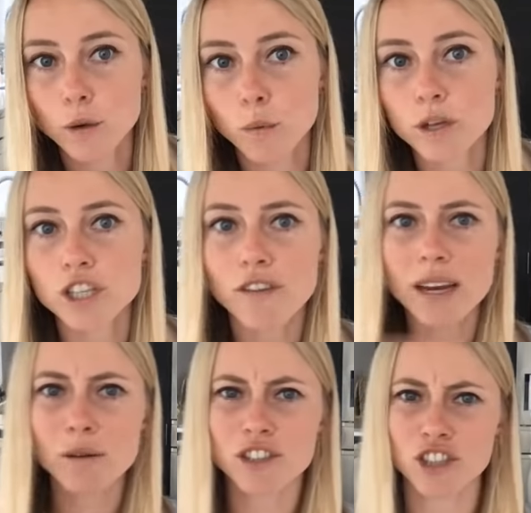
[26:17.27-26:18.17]
Which, if
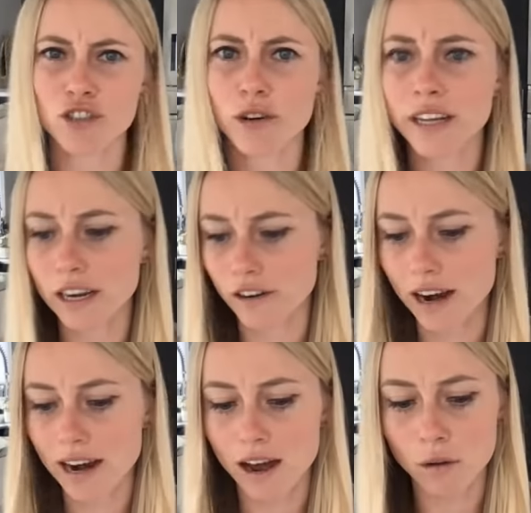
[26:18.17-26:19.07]
anyone's just joining in
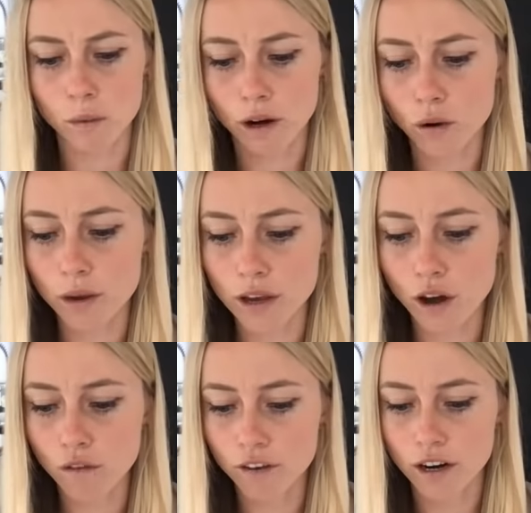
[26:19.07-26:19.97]
right now, we're going
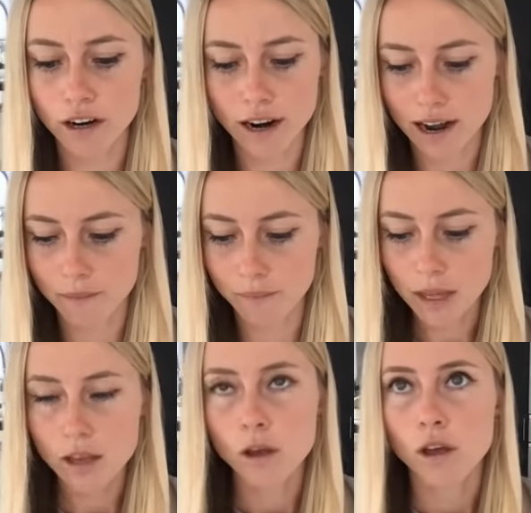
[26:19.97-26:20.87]
over. Um,
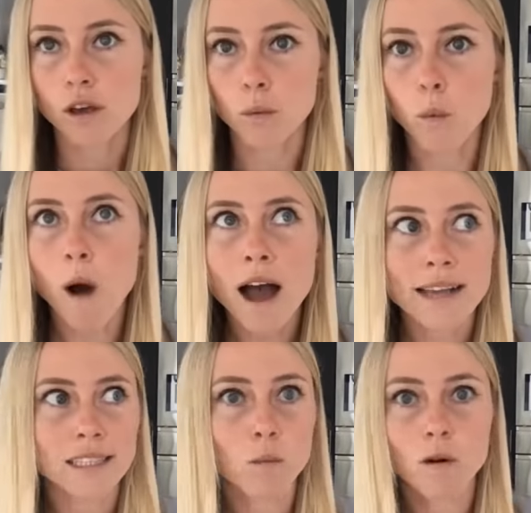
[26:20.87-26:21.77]
why
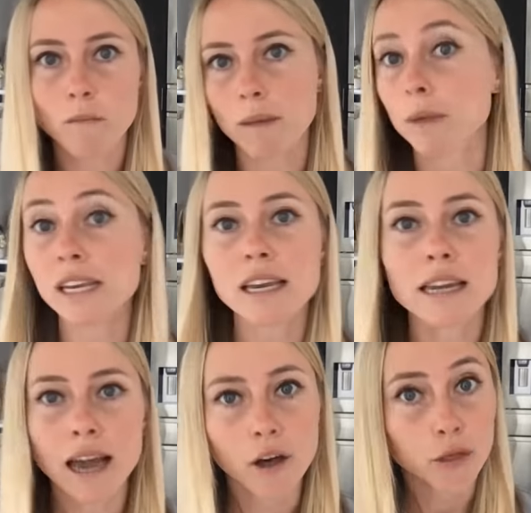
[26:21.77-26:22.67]
someone might be
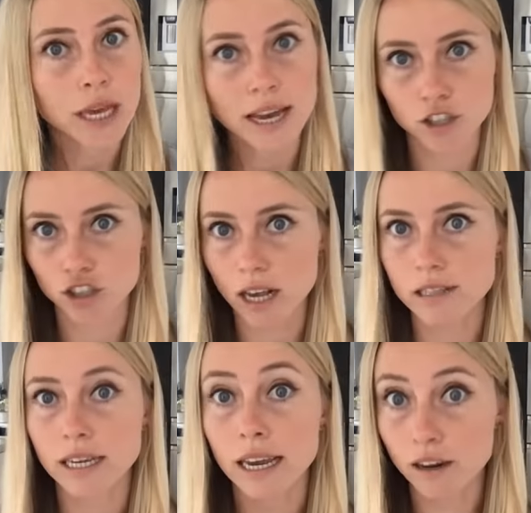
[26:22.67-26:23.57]
eating healthy,
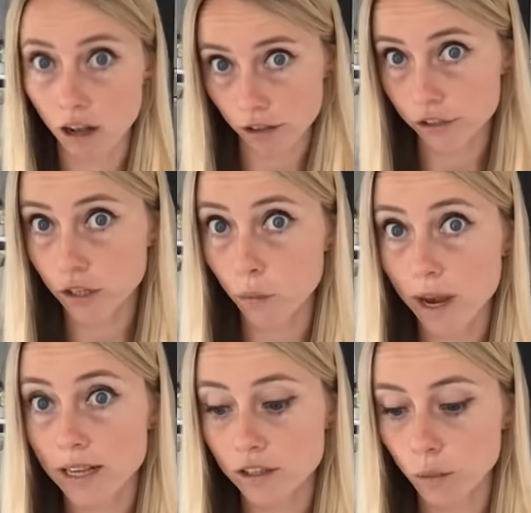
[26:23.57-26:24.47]
exercising, and not losing
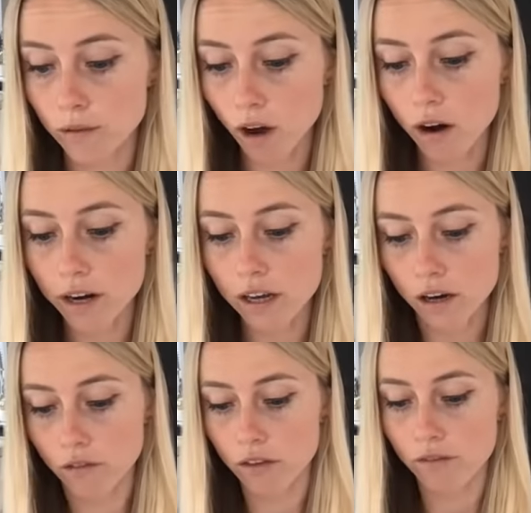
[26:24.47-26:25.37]
weight. So we've already
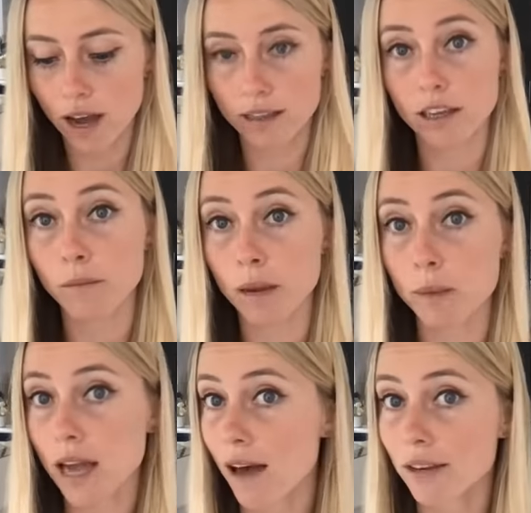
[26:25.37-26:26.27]
gone over the fact that you might
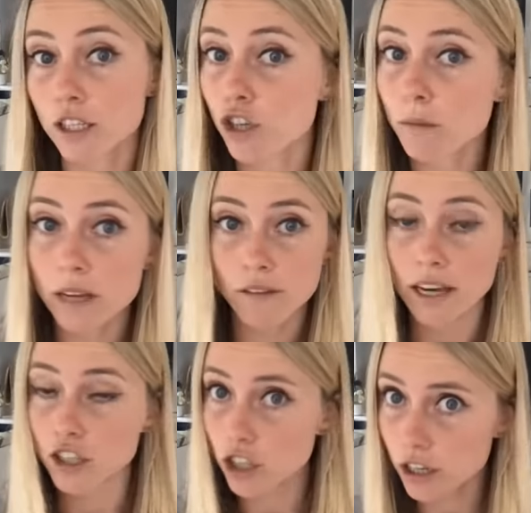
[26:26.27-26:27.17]
be having too many
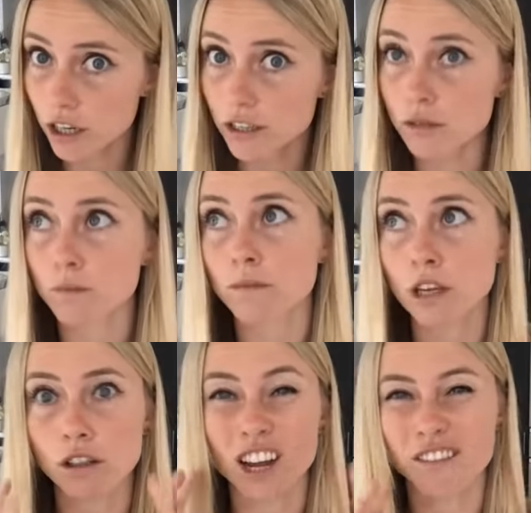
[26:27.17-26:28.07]
fake sugars,
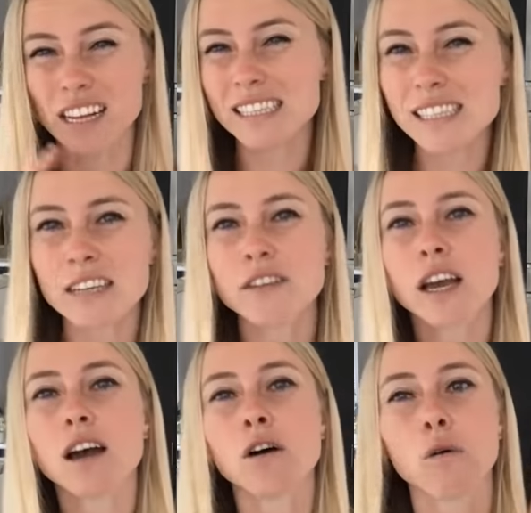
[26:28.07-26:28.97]
you know, a lot of like
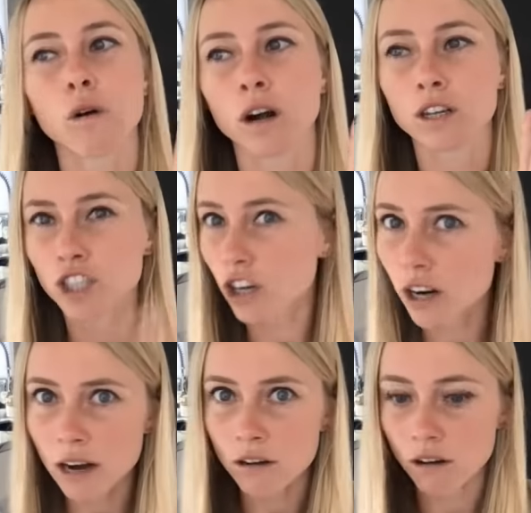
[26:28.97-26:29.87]
stevia or sugar
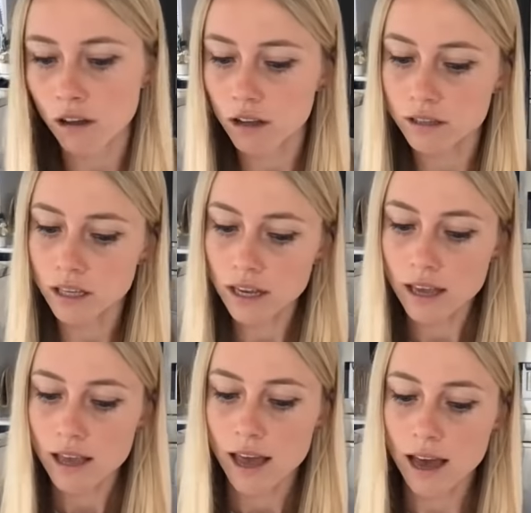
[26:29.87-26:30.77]
alcohols.
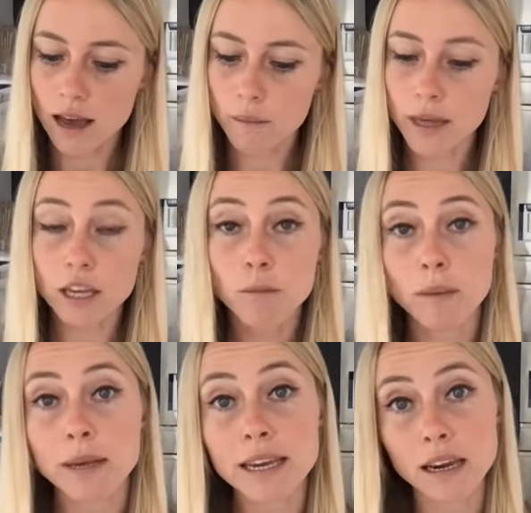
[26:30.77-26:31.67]
Um, that you
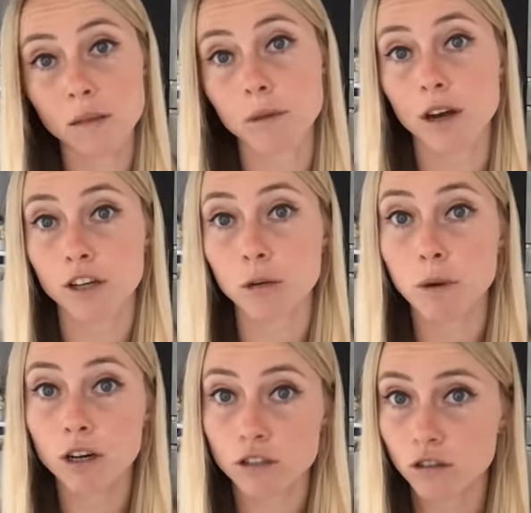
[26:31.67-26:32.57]
might be eating beyond your
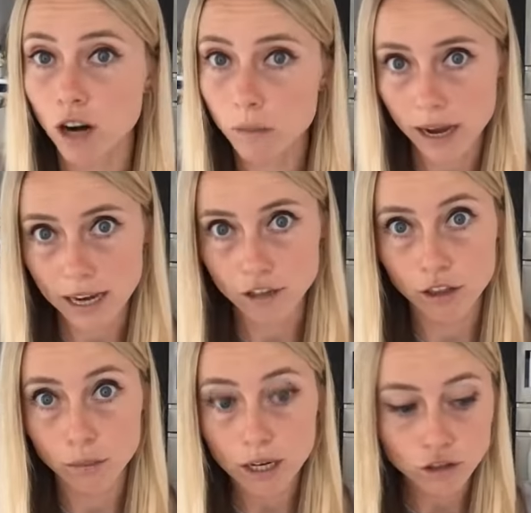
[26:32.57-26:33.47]
personal
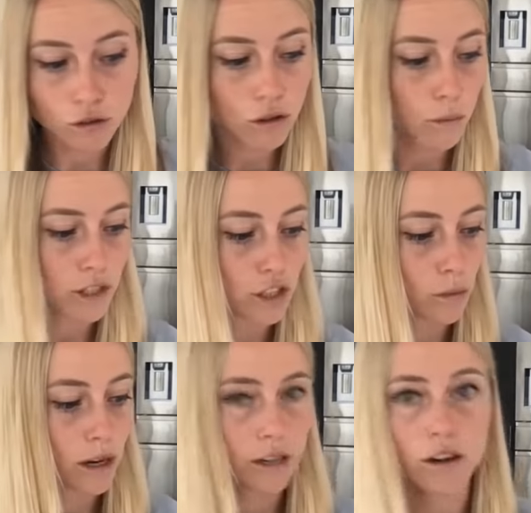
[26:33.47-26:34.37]
carbohydrate threshold, which is
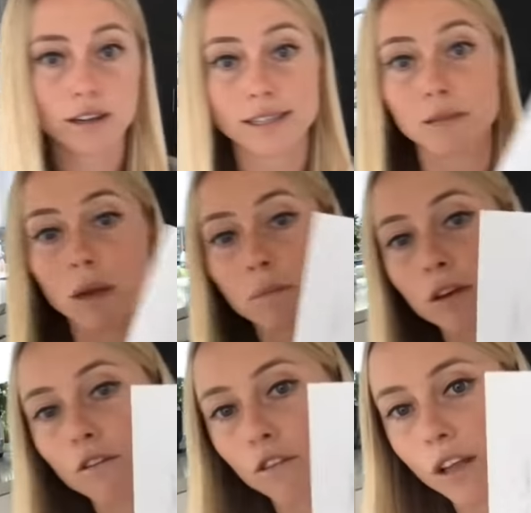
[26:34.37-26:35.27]
where you got to see my
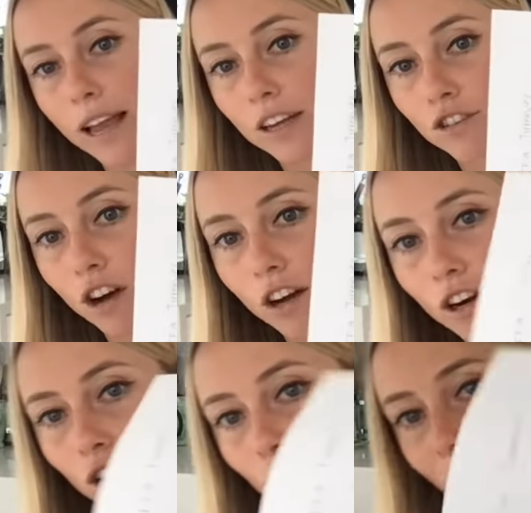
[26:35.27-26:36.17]
beautiful hand
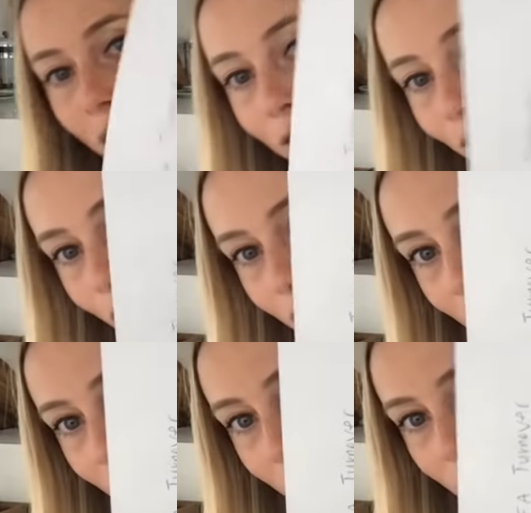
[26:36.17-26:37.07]
drawn graph on
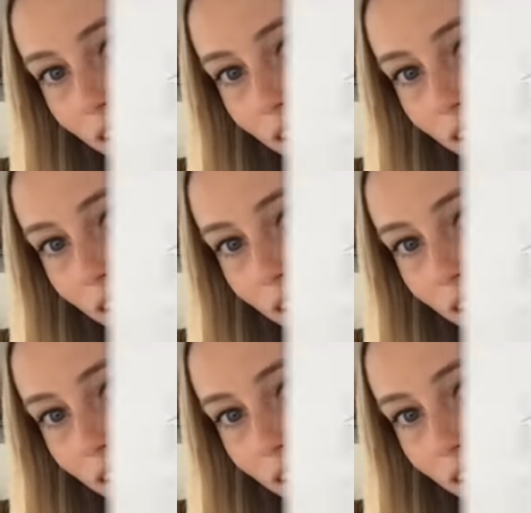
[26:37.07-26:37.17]
here.